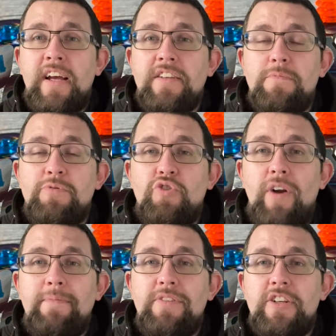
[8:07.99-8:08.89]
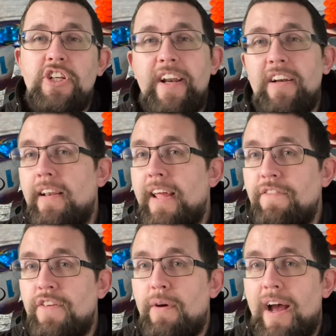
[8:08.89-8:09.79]
subscribe to the channel
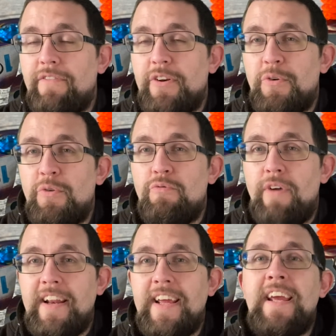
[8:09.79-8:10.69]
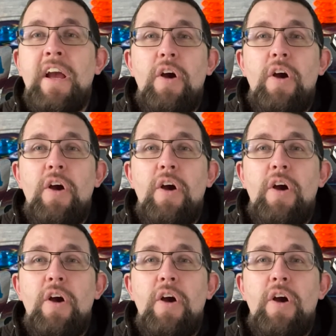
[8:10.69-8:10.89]
if you haven't already.